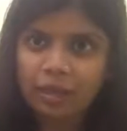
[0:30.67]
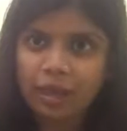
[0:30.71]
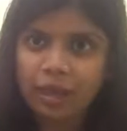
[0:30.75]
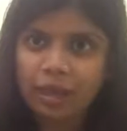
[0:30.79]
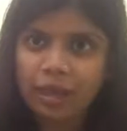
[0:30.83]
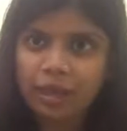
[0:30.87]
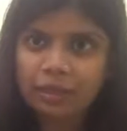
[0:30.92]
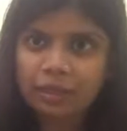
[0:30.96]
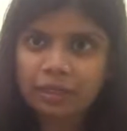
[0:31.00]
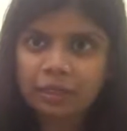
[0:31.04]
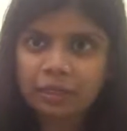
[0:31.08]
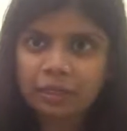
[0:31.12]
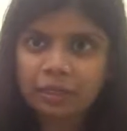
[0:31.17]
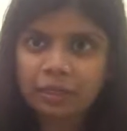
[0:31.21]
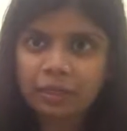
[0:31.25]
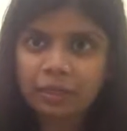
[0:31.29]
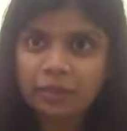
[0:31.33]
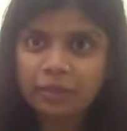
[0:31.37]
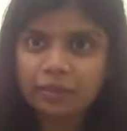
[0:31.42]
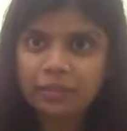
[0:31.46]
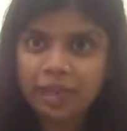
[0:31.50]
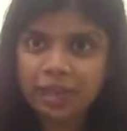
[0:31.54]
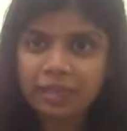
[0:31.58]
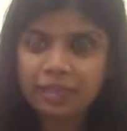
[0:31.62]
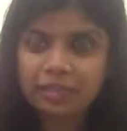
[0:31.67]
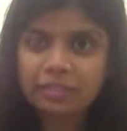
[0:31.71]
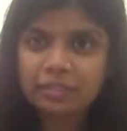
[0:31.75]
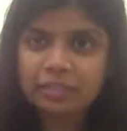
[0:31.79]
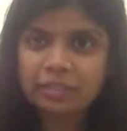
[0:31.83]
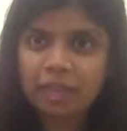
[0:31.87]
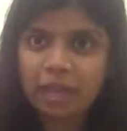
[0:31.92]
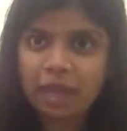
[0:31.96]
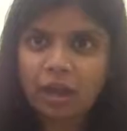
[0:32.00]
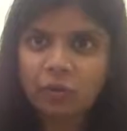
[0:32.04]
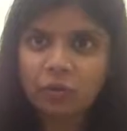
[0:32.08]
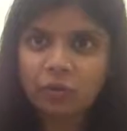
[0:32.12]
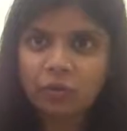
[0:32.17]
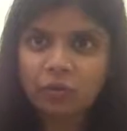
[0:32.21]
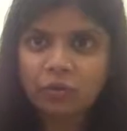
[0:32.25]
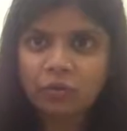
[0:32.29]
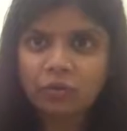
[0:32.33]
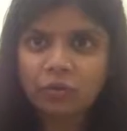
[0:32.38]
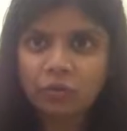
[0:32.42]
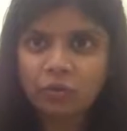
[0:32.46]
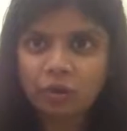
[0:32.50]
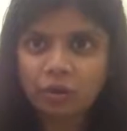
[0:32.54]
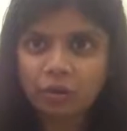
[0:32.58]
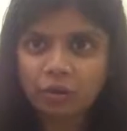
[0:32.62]
And that is how
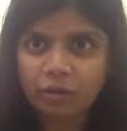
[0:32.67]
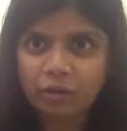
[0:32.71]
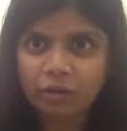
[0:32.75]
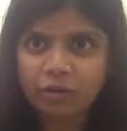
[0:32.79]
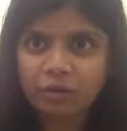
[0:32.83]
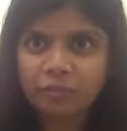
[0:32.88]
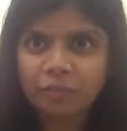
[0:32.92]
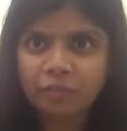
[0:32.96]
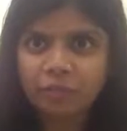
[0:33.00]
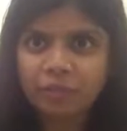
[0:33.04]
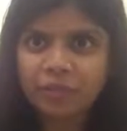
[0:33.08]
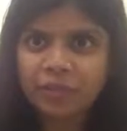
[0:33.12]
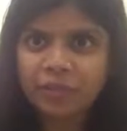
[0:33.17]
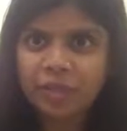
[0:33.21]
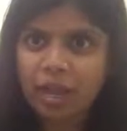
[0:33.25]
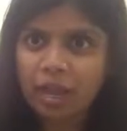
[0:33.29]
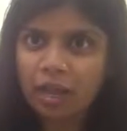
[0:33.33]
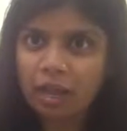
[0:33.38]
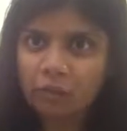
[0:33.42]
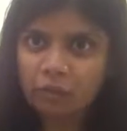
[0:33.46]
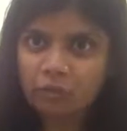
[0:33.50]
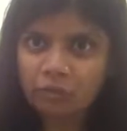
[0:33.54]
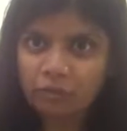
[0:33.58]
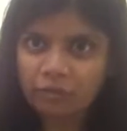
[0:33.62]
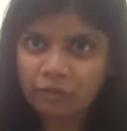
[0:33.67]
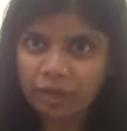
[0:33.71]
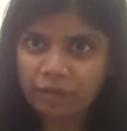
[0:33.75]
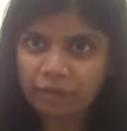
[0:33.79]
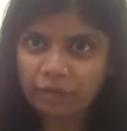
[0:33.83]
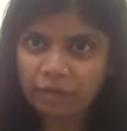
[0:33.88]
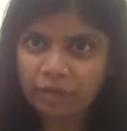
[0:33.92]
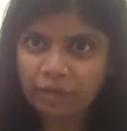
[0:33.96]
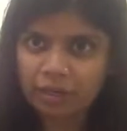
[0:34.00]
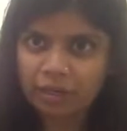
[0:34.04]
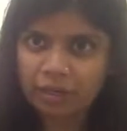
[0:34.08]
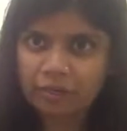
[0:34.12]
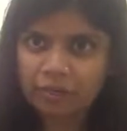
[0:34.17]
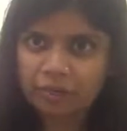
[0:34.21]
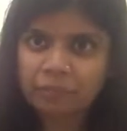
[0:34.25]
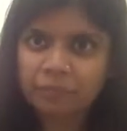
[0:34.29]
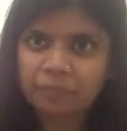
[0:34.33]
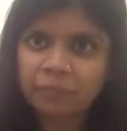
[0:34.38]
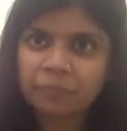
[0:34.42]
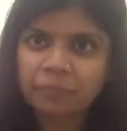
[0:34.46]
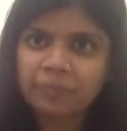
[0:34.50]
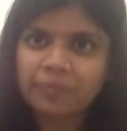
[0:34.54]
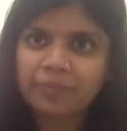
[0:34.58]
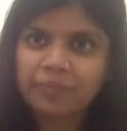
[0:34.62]
you learn how to drive a car.
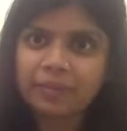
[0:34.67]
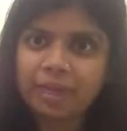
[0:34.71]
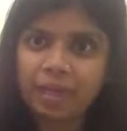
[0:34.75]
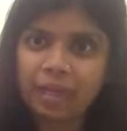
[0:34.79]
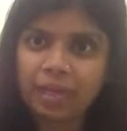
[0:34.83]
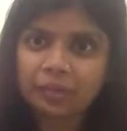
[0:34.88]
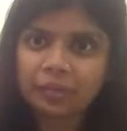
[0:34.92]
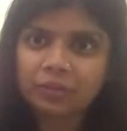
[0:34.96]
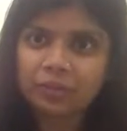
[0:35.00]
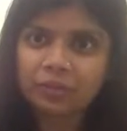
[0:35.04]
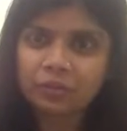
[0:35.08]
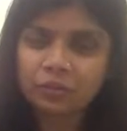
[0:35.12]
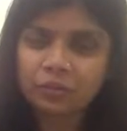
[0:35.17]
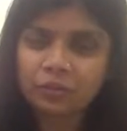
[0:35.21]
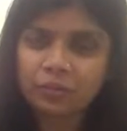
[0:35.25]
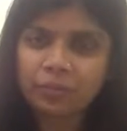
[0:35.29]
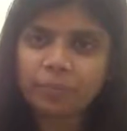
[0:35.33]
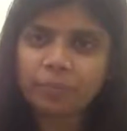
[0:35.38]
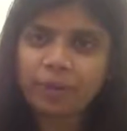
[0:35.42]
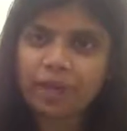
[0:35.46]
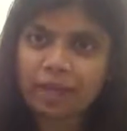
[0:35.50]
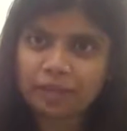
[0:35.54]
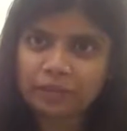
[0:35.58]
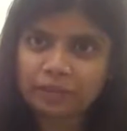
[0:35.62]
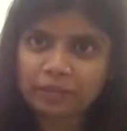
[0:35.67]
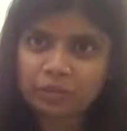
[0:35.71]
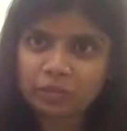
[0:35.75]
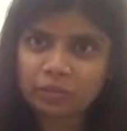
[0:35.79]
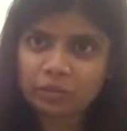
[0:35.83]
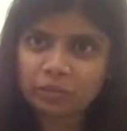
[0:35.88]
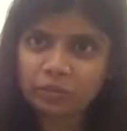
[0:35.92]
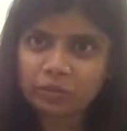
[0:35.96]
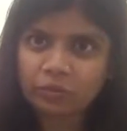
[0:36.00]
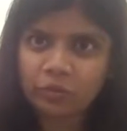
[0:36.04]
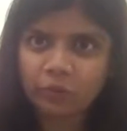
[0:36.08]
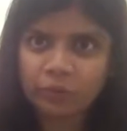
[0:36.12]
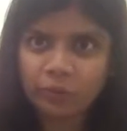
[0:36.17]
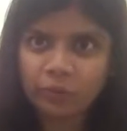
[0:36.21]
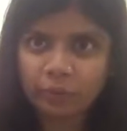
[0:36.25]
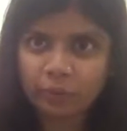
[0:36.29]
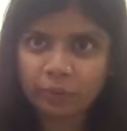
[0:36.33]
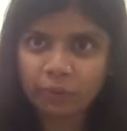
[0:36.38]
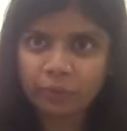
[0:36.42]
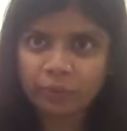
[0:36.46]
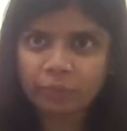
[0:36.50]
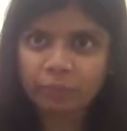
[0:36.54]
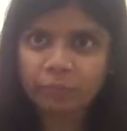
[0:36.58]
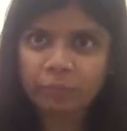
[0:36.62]
Then you practice on your
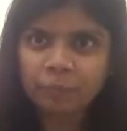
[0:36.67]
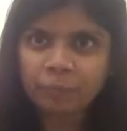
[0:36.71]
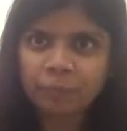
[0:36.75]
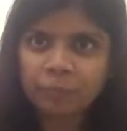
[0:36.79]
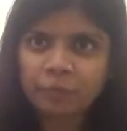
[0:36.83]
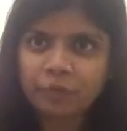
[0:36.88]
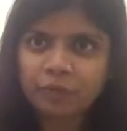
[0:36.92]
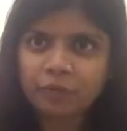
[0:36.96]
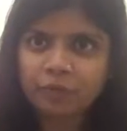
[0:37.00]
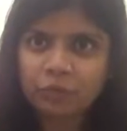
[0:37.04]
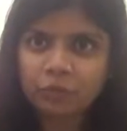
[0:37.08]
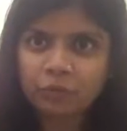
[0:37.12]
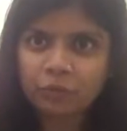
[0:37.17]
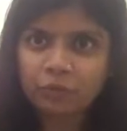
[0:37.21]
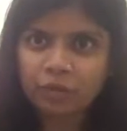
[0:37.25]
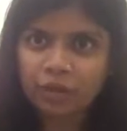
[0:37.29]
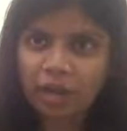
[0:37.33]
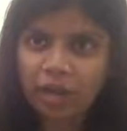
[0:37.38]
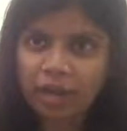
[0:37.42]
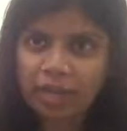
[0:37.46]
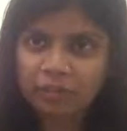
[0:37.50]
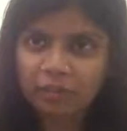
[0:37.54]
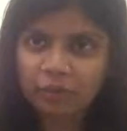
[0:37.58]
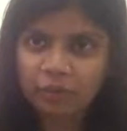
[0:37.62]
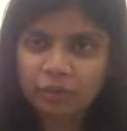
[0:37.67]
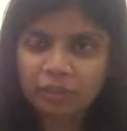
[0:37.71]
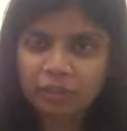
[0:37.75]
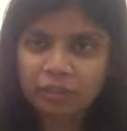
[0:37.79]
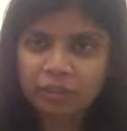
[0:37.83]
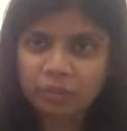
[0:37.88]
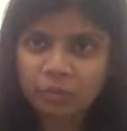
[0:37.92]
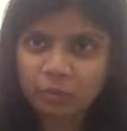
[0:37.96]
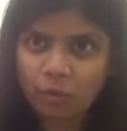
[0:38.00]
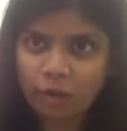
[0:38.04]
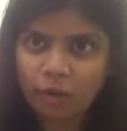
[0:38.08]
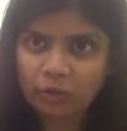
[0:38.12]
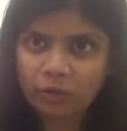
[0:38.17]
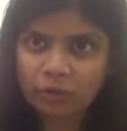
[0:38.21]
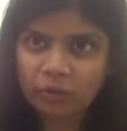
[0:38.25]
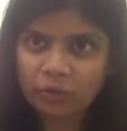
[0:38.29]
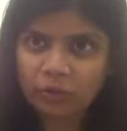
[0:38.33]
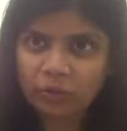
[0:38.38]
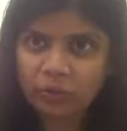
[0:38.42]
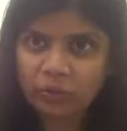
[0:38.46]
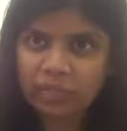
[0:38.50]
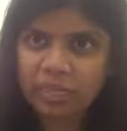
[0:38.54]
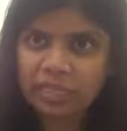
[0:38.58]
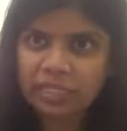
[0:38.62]
own. You drive on the smaller
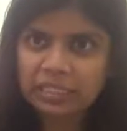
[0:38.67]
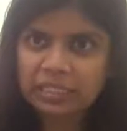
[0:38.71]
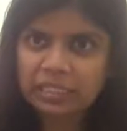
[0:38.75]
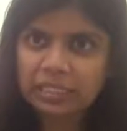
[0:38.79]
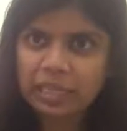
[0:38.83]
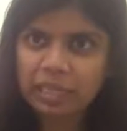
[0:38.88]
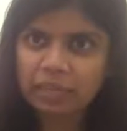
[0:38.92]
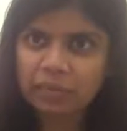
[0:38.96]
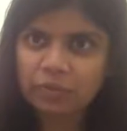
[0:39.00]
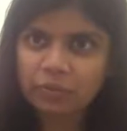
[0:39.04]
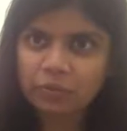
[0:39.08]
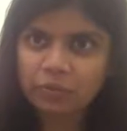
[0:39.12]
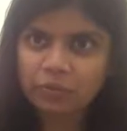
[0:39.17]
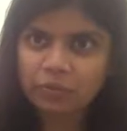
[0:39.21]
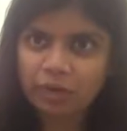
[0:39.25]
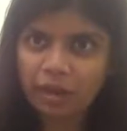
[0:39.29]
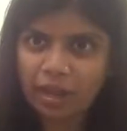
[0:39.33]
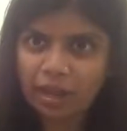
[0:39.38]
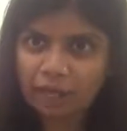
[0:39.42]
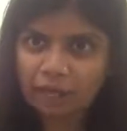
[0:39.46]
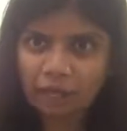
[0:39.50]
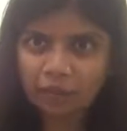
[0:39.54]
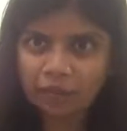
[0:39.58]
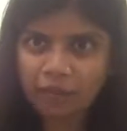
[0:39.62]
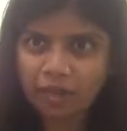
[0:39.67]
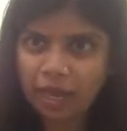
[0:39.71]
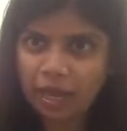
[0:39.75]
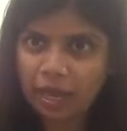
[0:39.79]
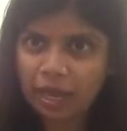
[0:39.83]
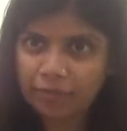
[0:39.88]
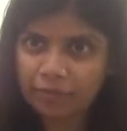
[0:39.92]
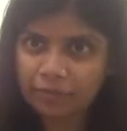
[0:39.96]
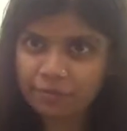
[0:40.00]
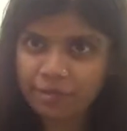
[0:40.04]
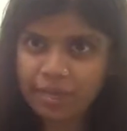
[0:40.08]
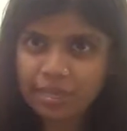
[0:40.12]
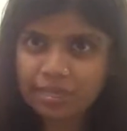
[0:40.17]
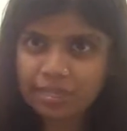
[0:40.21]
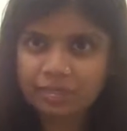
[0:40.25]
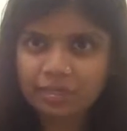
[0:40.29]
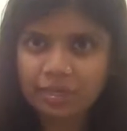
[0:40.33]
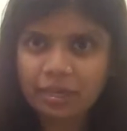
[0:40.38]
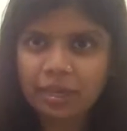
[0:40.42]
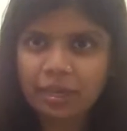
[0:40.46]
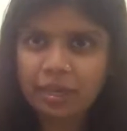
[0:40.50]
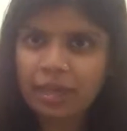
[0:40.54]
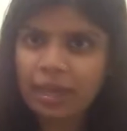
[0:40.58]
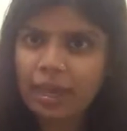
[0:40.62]
streets, then you drive on the highways,
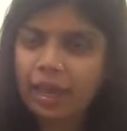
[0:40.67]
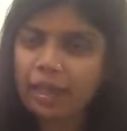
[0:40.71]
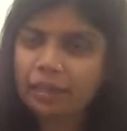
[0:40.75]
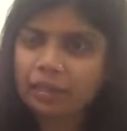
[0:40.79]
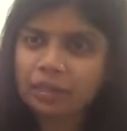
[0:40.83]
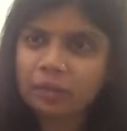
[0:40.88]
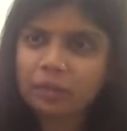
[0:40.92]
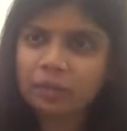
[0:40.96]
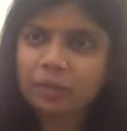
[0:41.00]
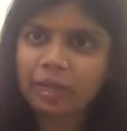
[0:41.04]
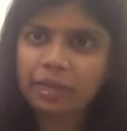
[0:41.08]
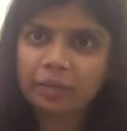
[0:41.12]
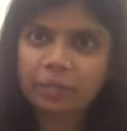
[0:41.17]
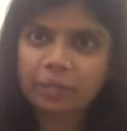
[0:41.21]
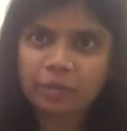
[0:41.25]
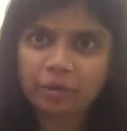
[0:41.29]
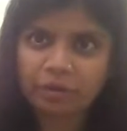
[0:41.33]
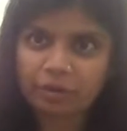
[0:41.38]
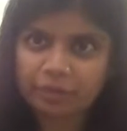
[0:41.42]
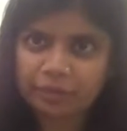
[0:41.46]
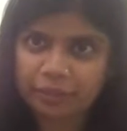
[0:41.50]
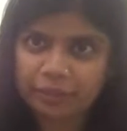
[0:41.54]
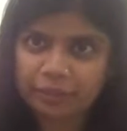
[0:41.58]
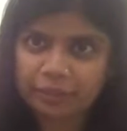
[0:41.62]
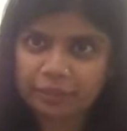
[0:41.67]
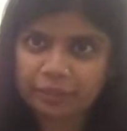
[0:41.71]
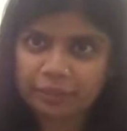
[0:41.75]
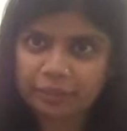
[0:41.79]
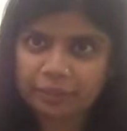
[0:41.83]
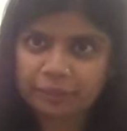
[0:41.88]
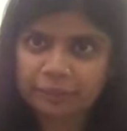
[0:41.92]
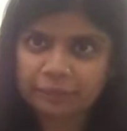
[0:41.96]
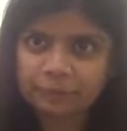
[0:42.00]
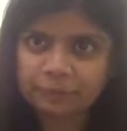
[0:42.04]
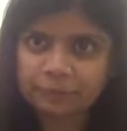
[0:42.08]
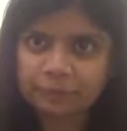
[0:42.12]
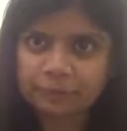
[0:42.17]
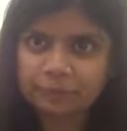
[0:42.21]
and you get perfect at it.